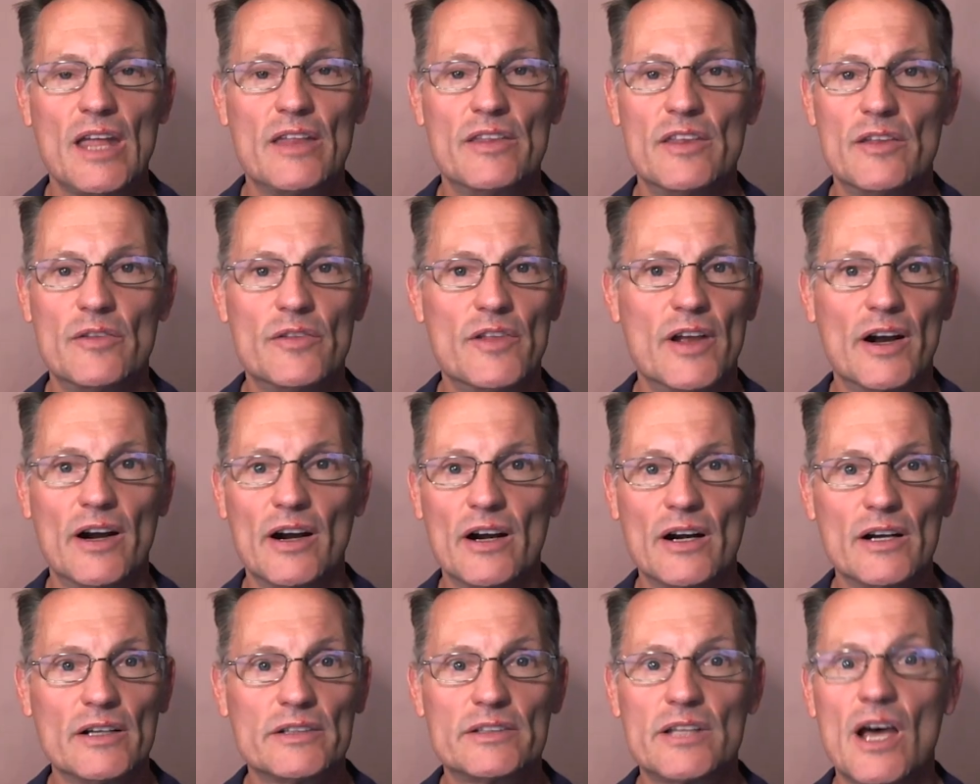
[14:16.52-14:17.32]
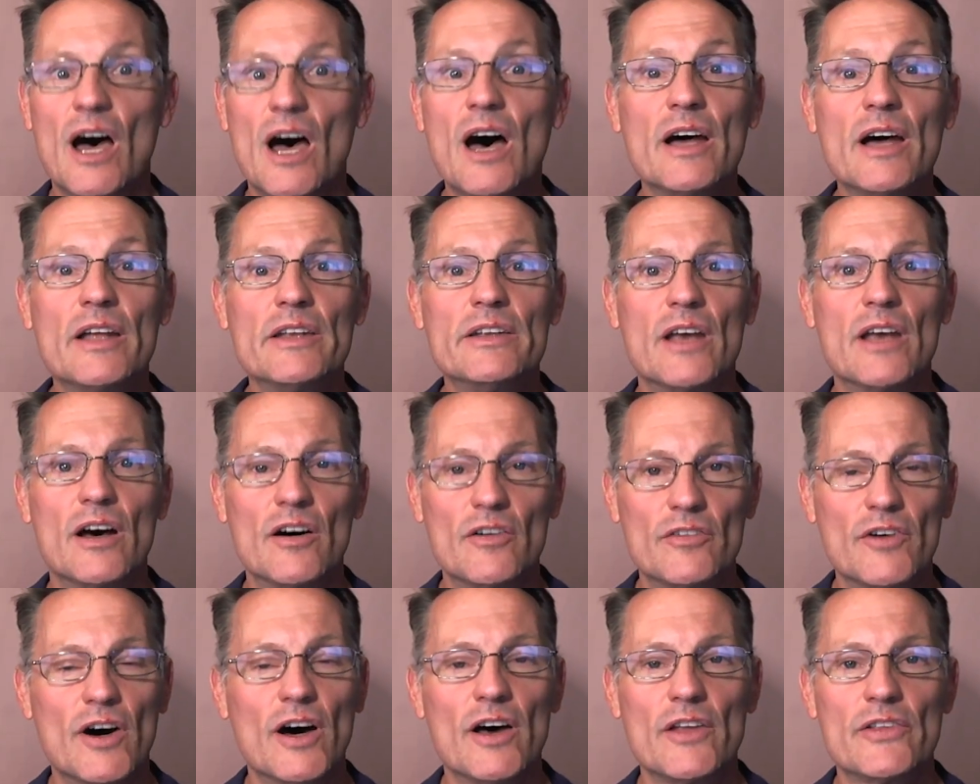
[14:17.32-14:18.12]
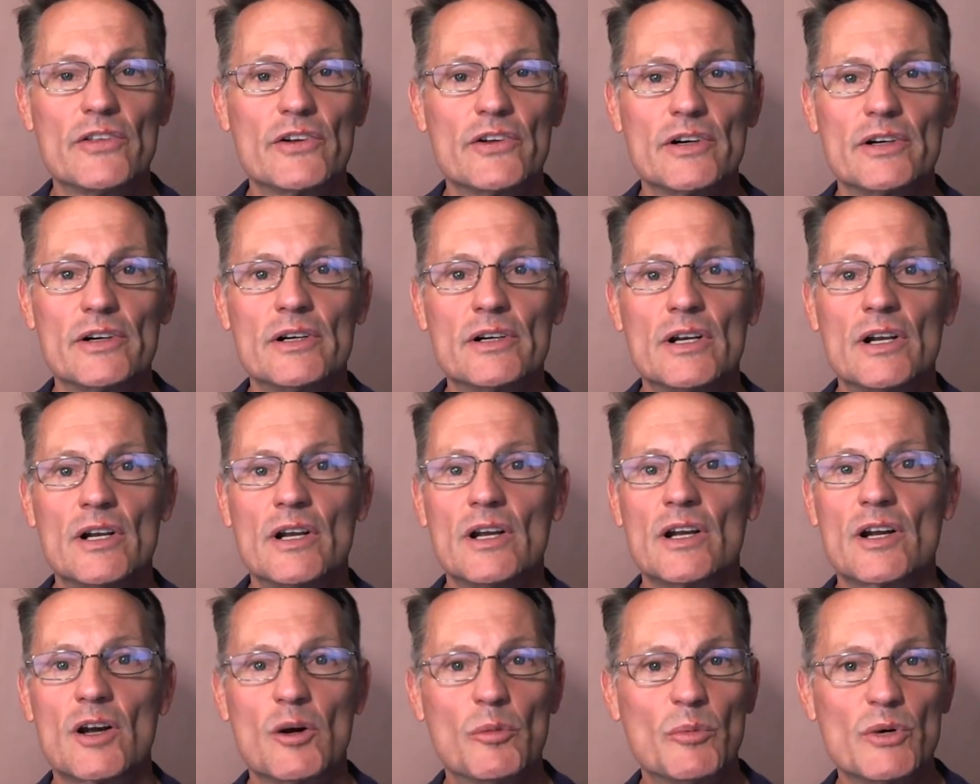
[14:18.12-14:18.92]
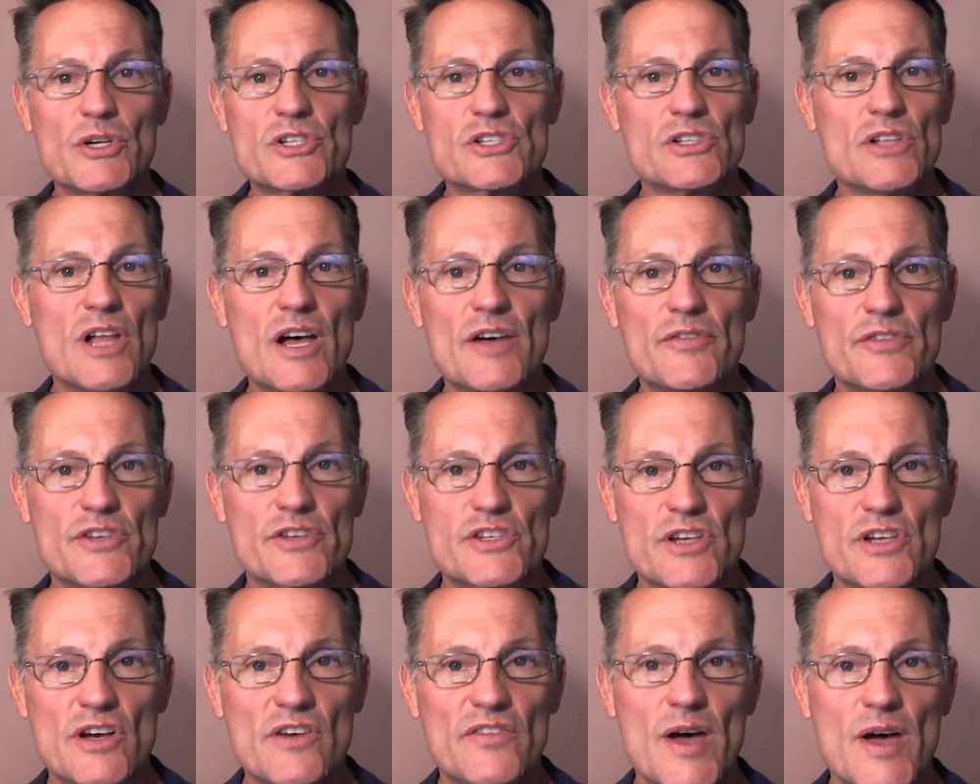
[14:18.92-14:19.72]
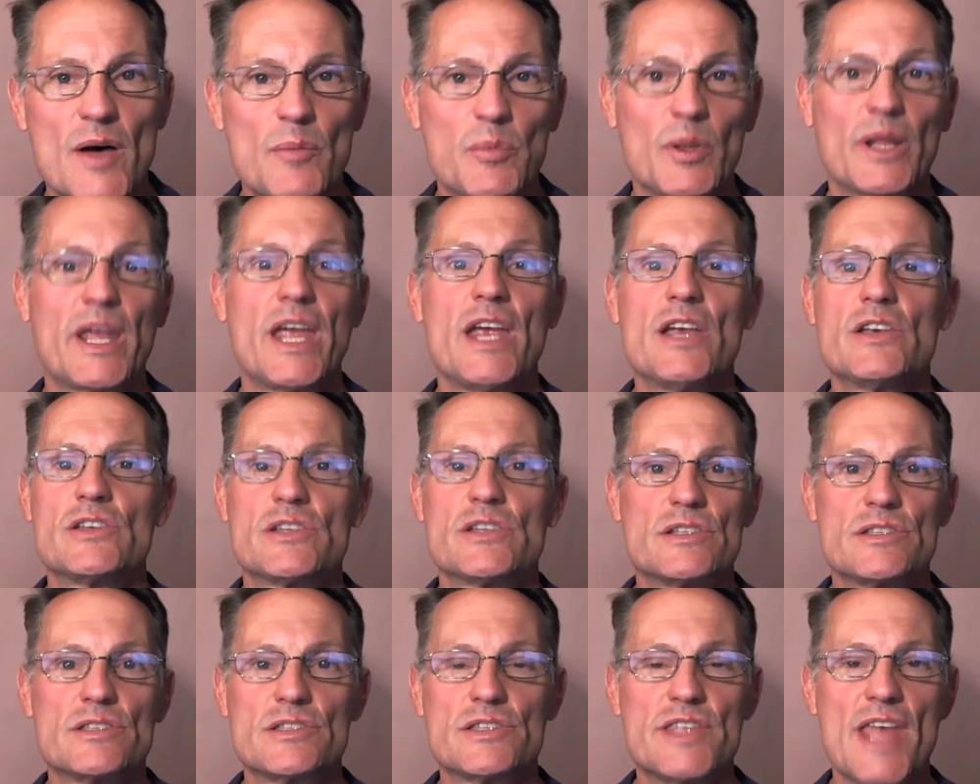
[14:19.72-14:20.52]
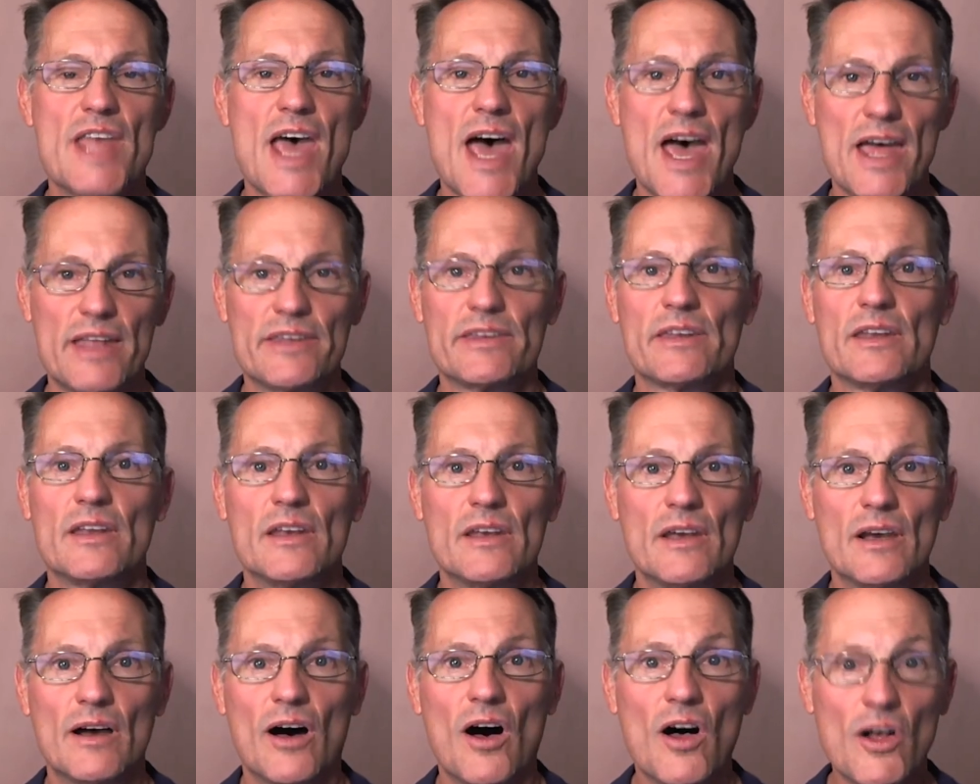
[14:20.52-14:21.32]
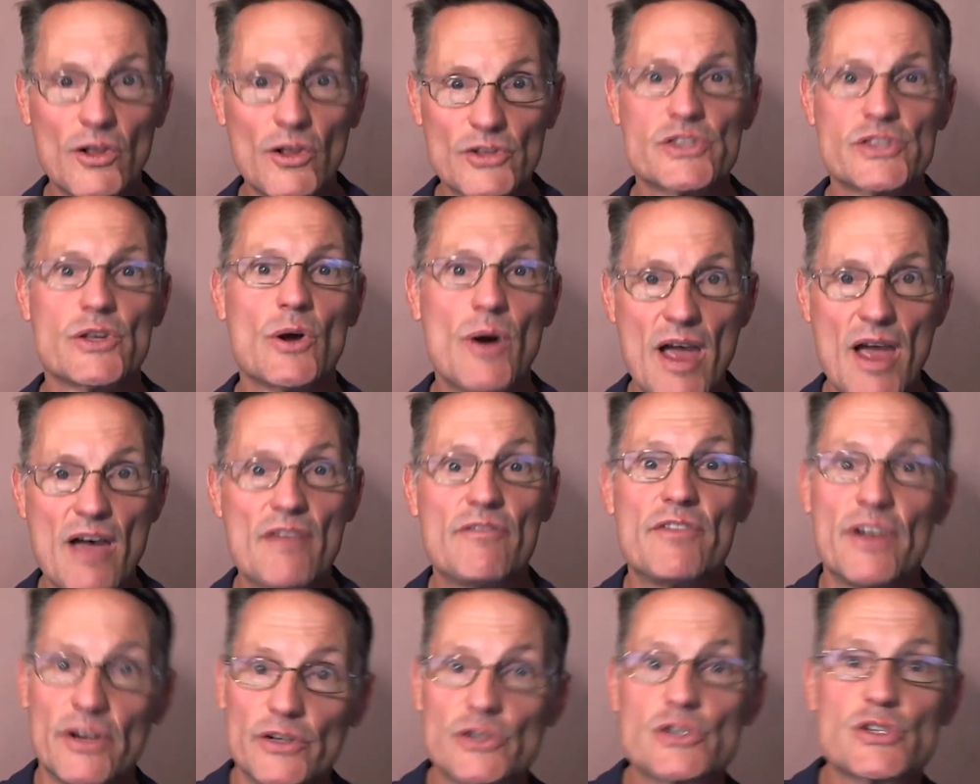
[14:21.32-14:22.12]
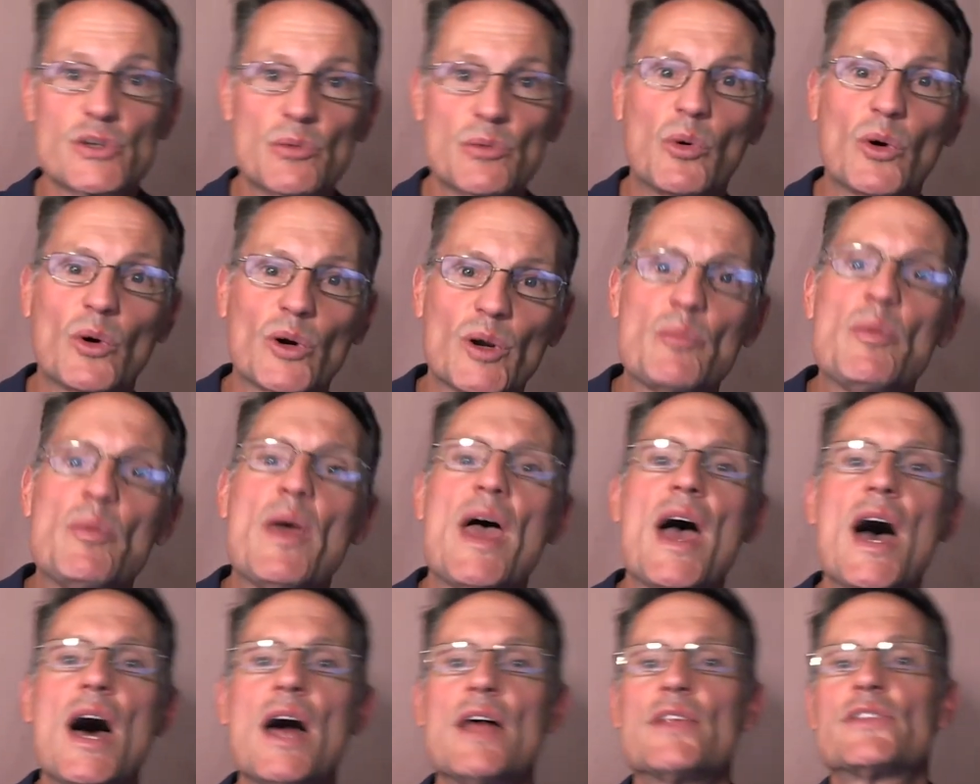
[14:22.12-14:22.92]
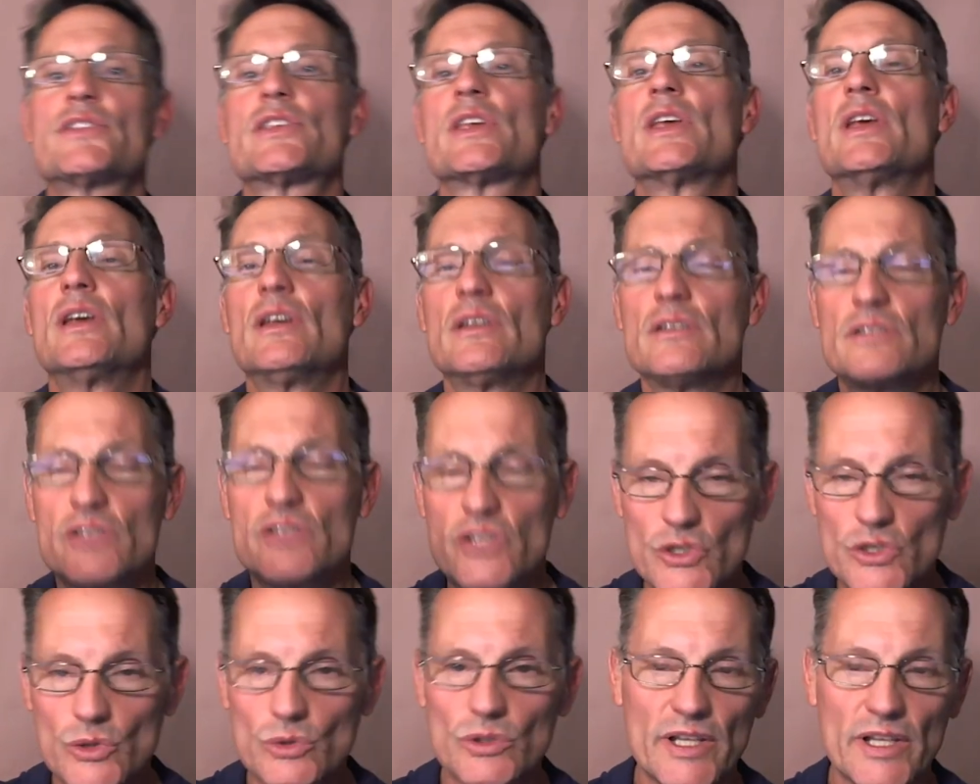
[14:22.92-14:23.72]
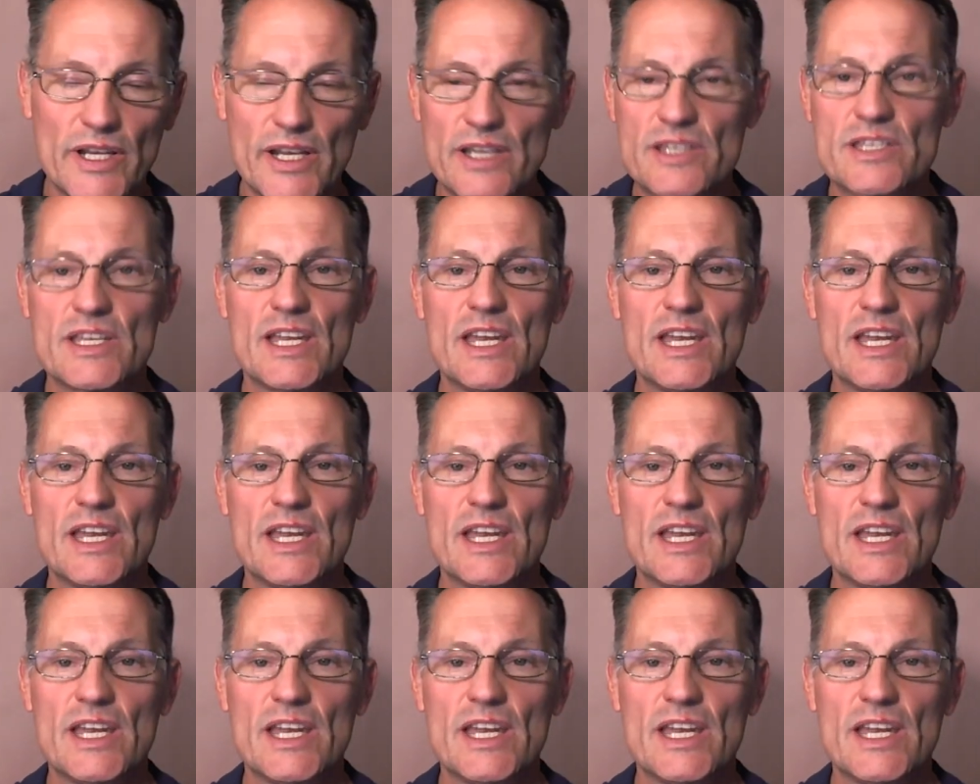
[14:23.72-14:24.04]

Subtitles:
then there are a ton of other commercial off-the-shelf applications that also have vendor-supported paths to Linux.